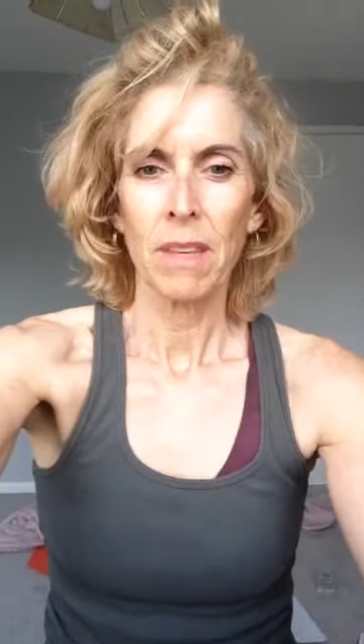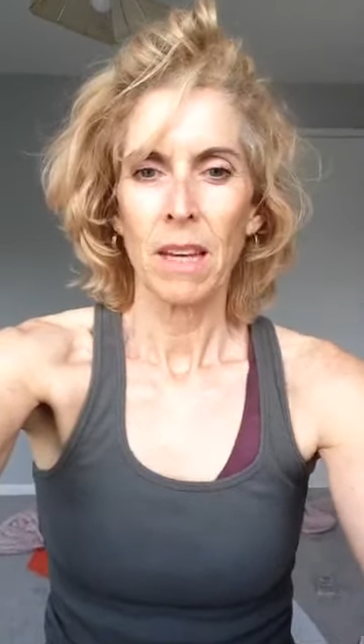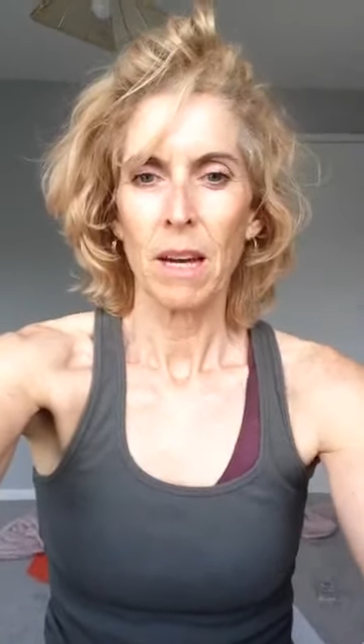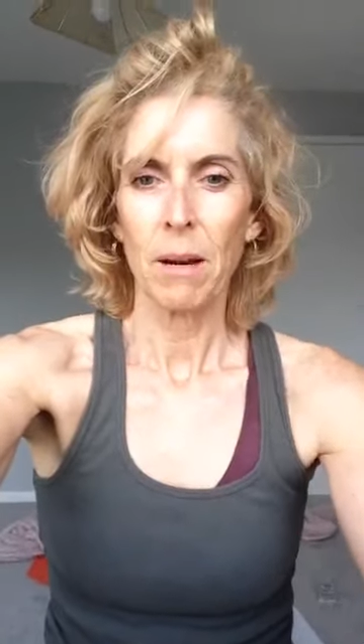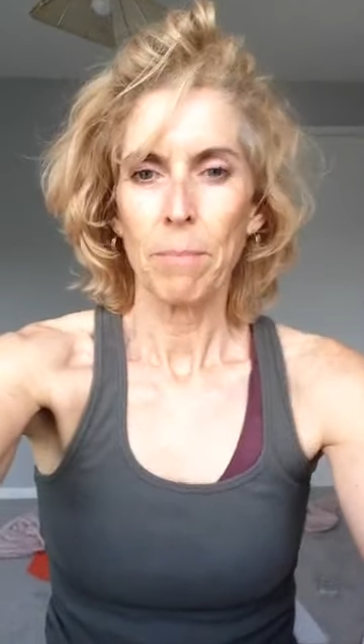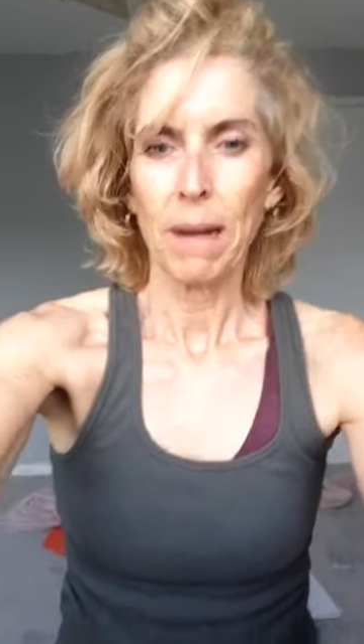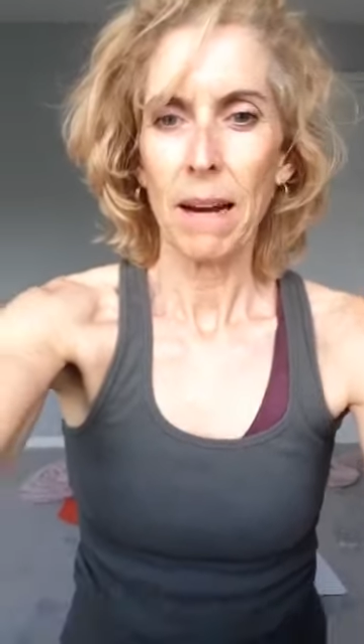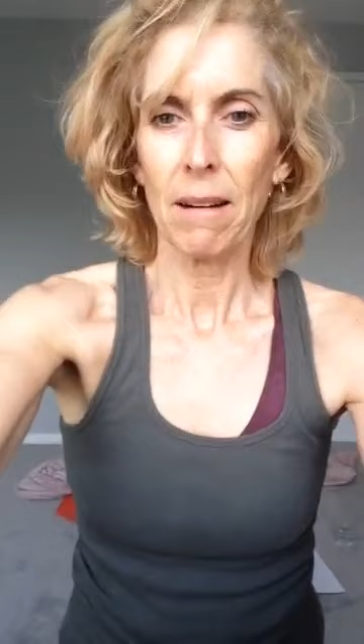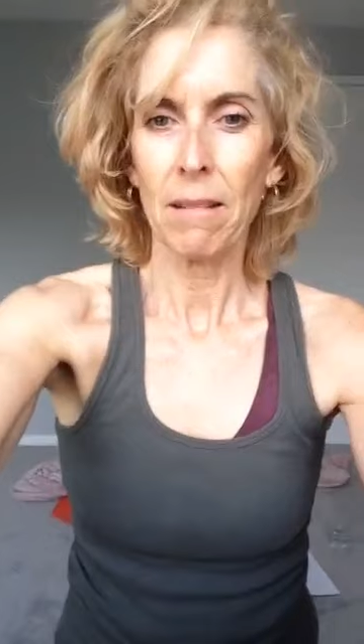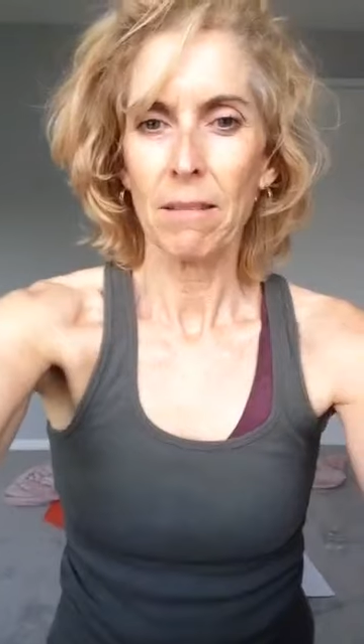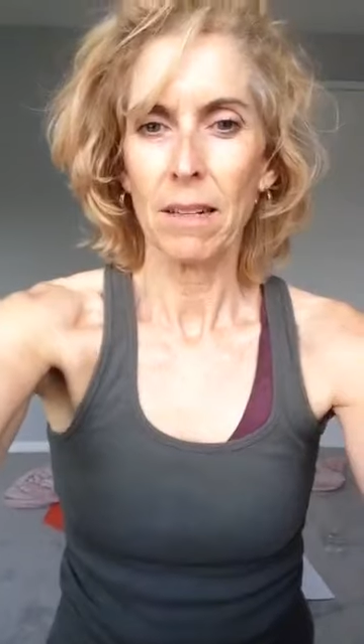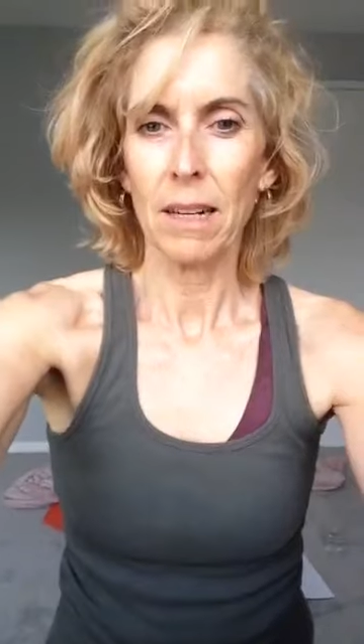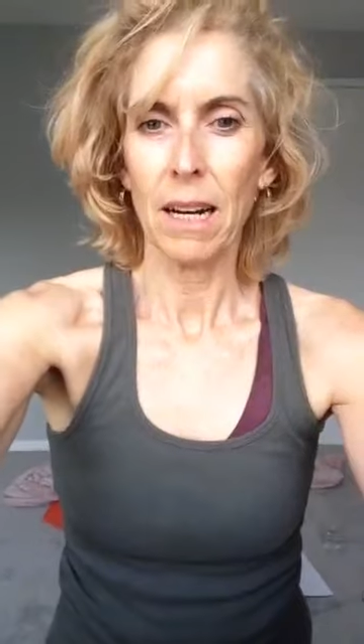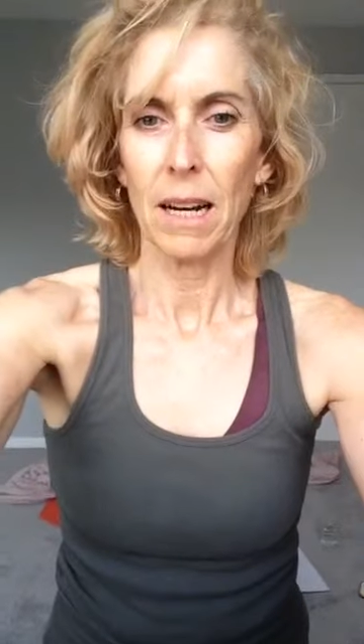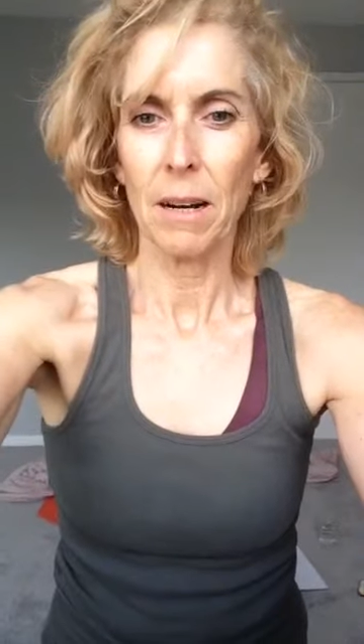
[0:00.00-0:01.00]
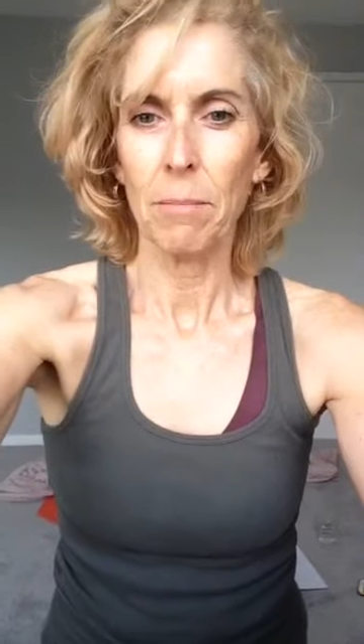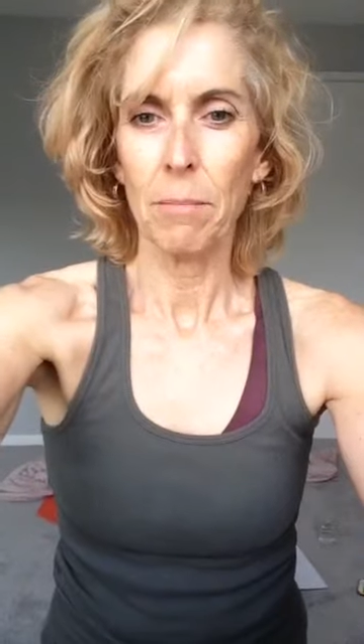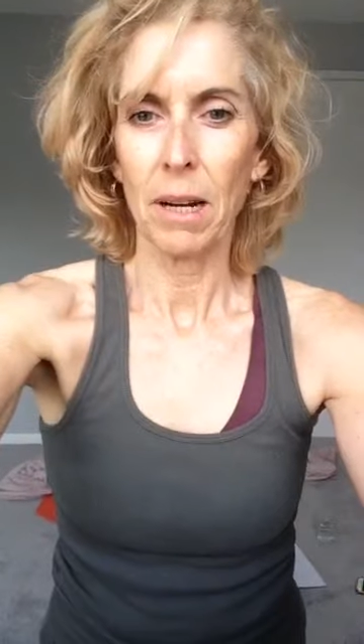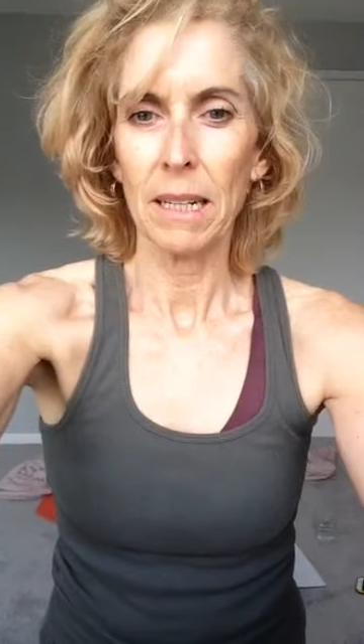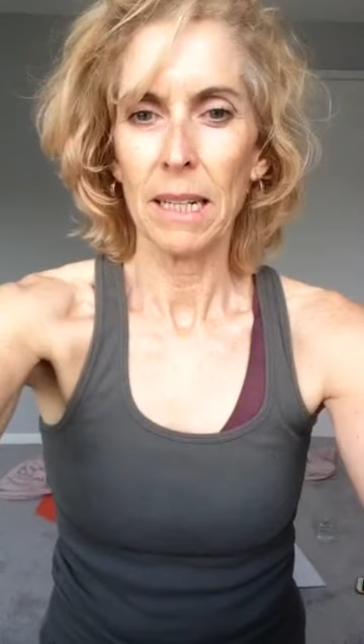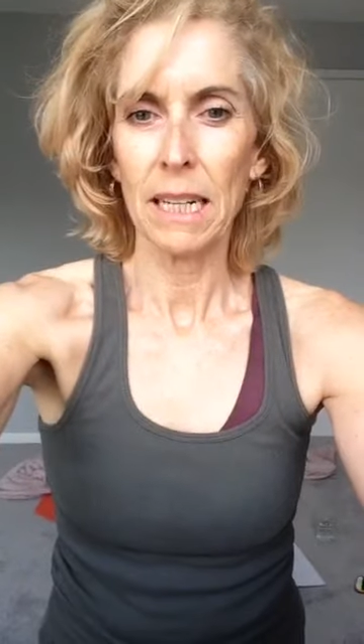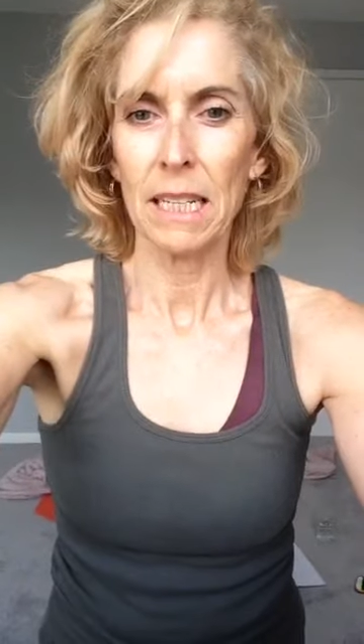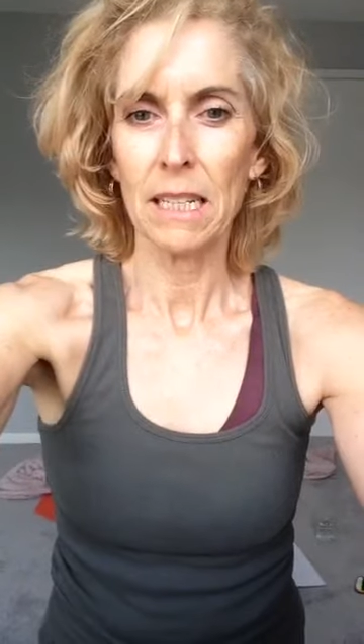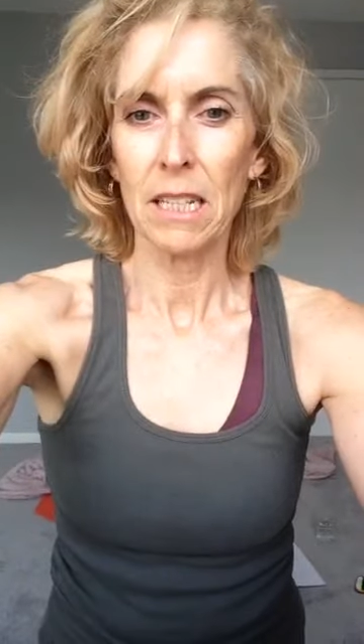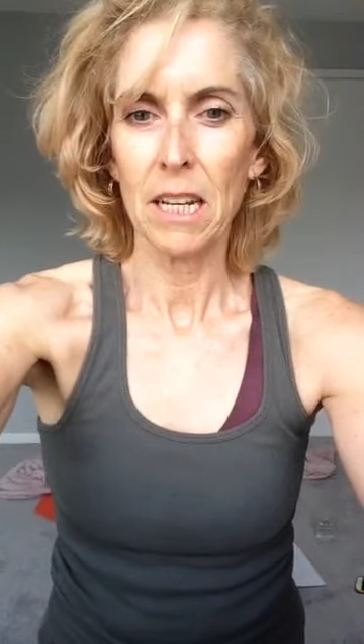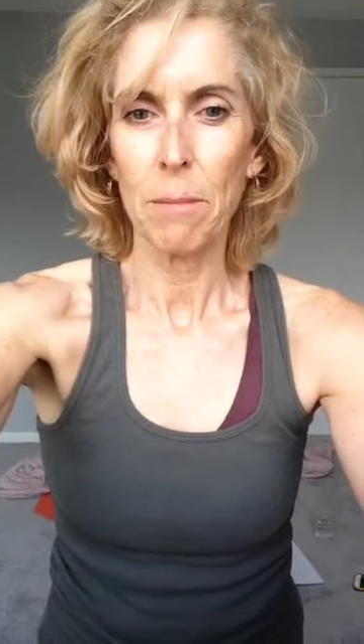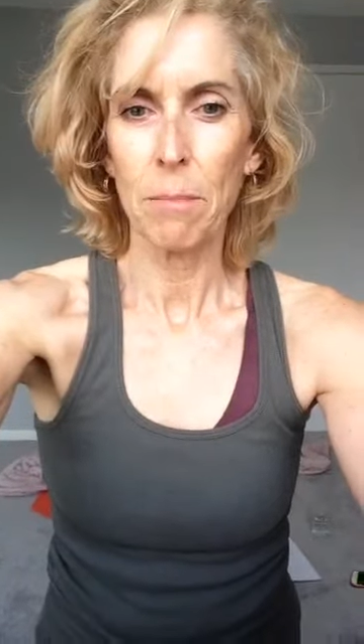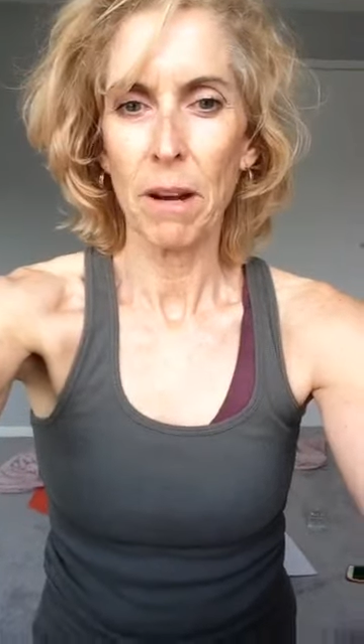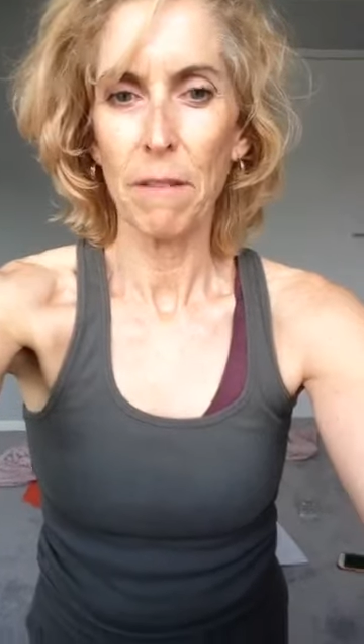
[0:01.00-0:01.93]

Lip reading: about I need to turn my